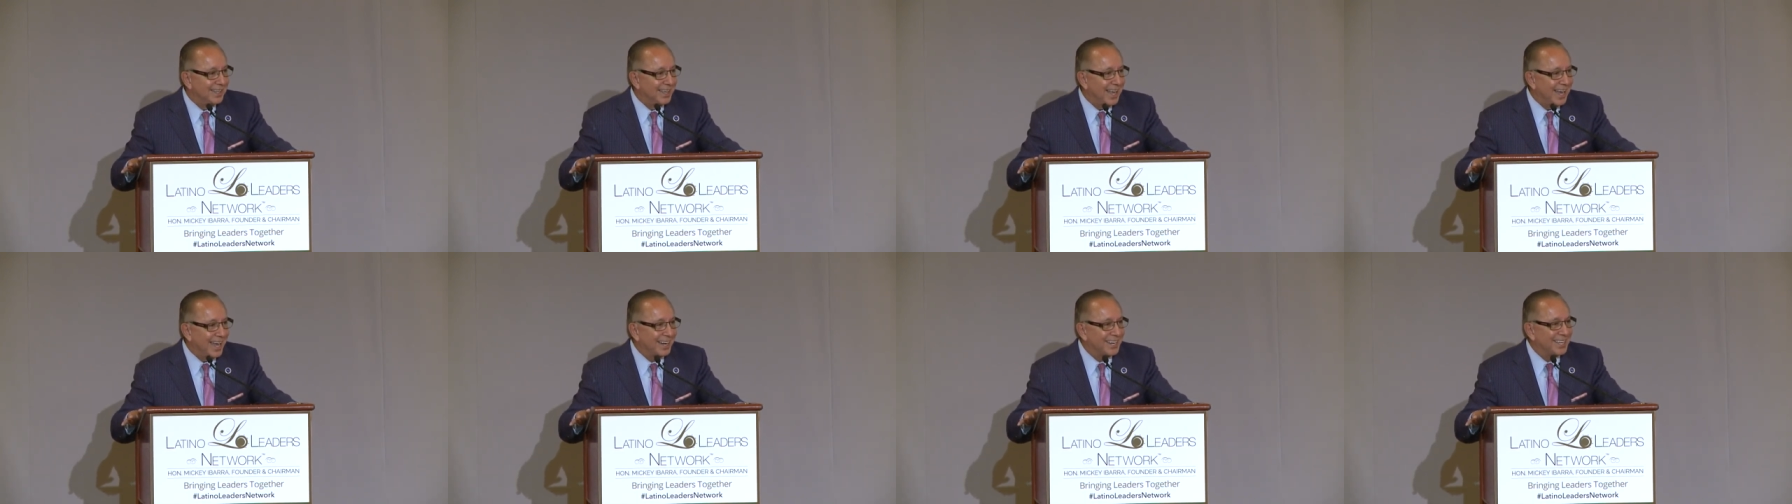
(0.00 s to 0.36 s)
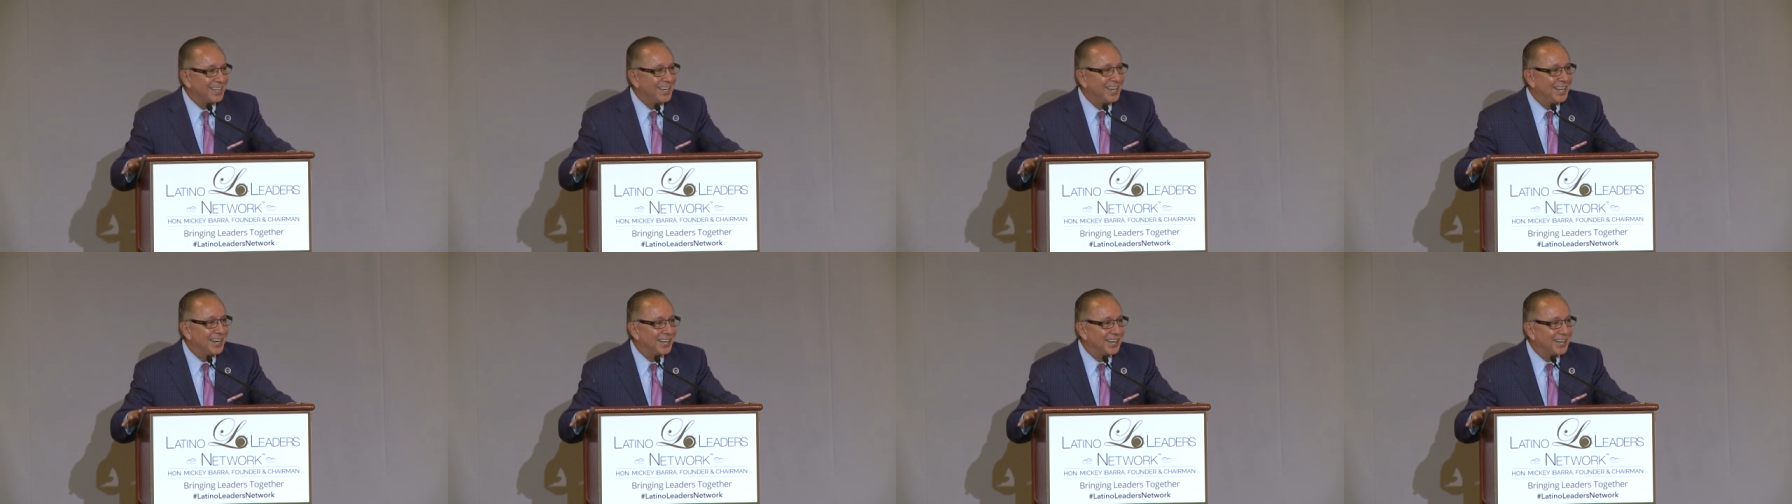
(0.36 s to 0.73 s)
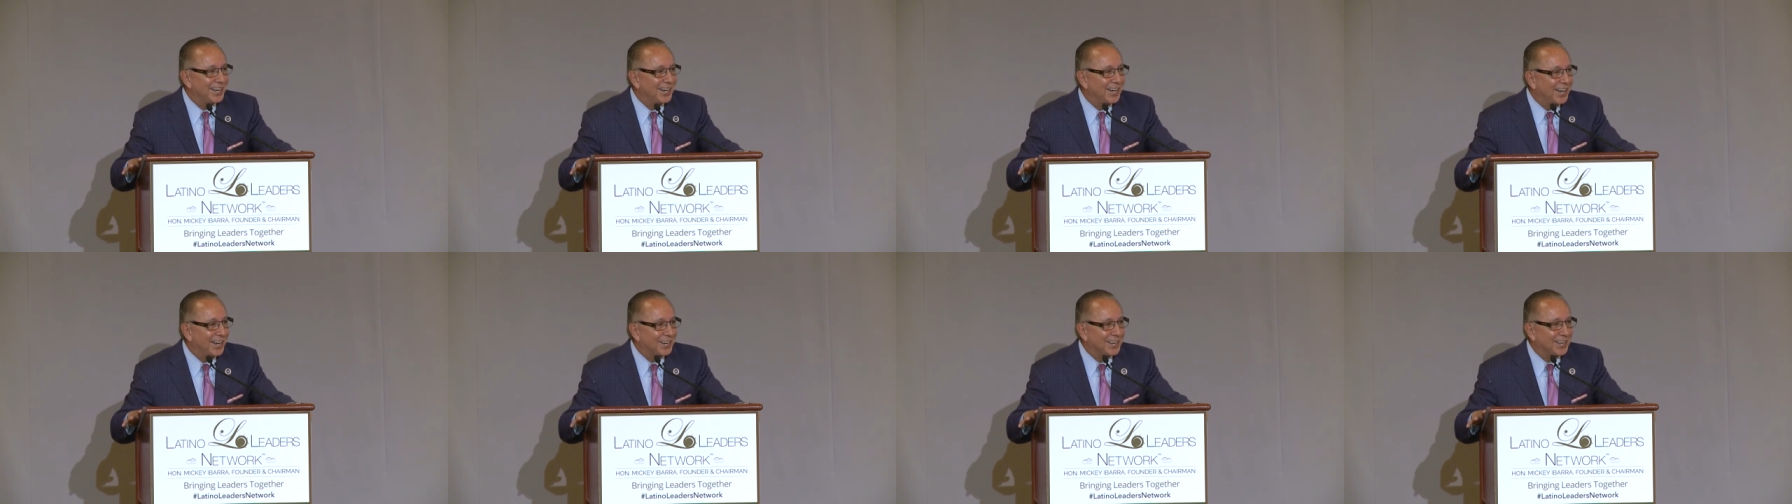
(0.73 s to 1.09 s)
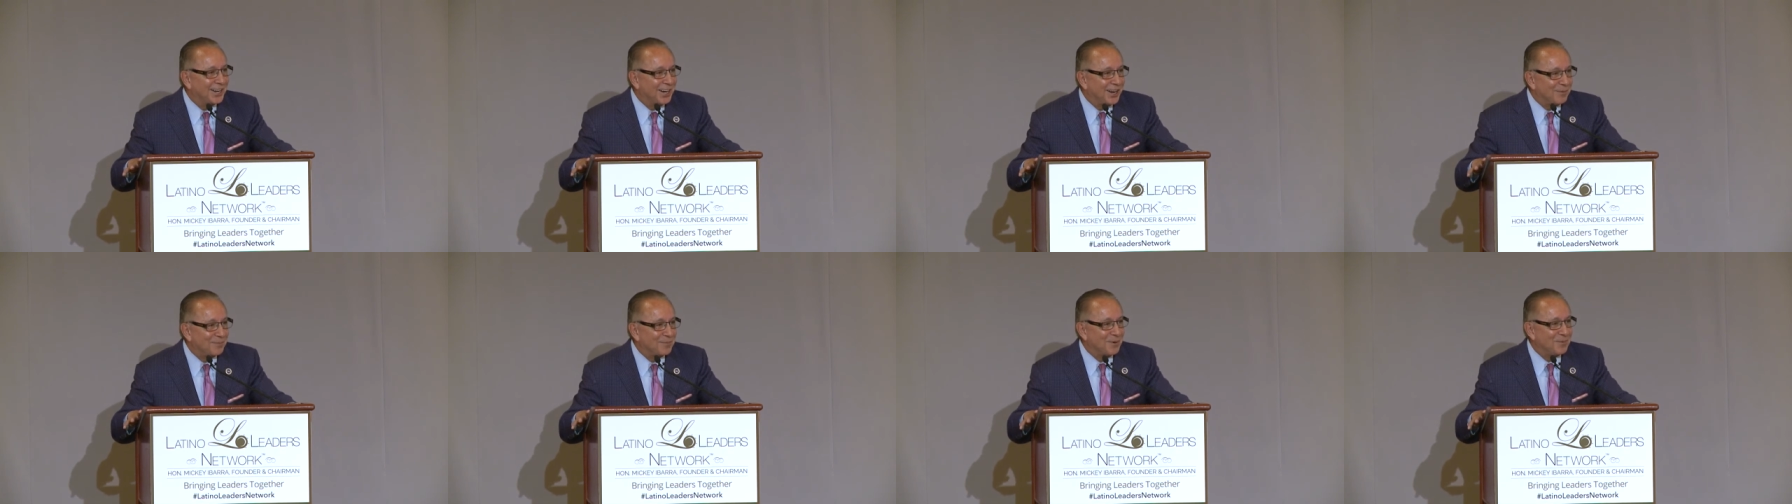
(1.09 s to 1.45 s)
at Kennecott
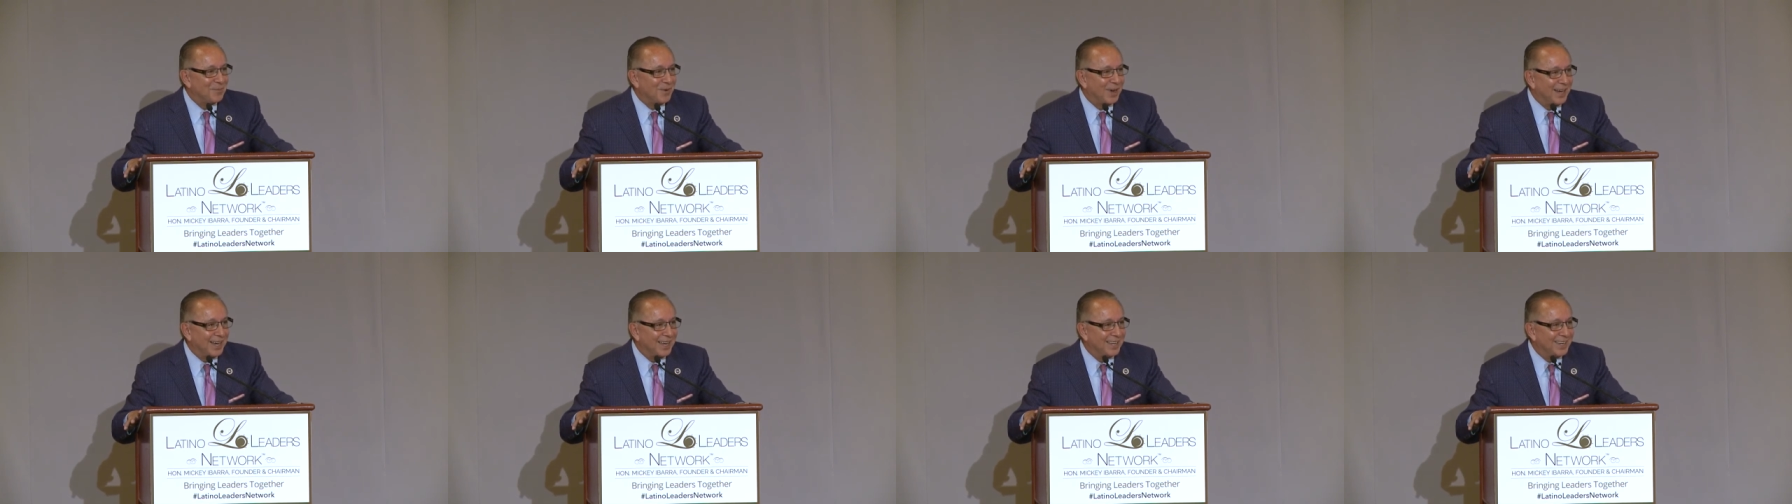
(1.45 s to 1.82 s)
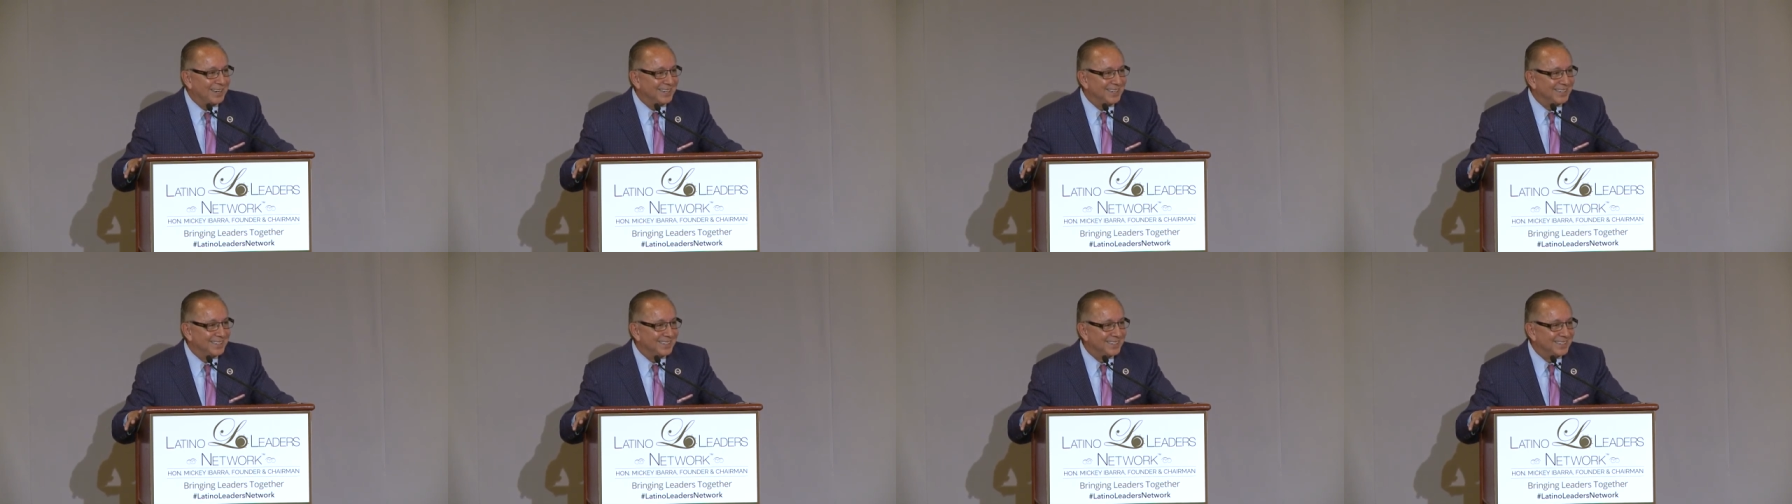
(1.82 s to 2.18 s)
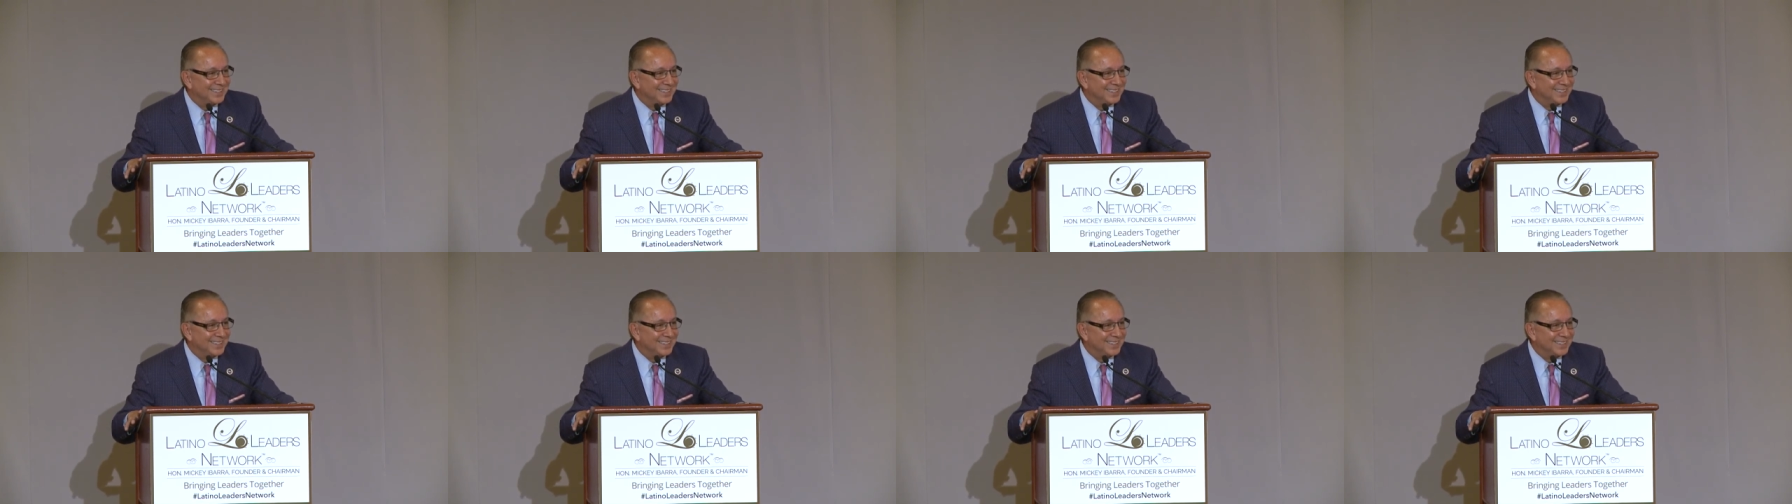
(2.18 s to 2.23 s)
Copper Mine,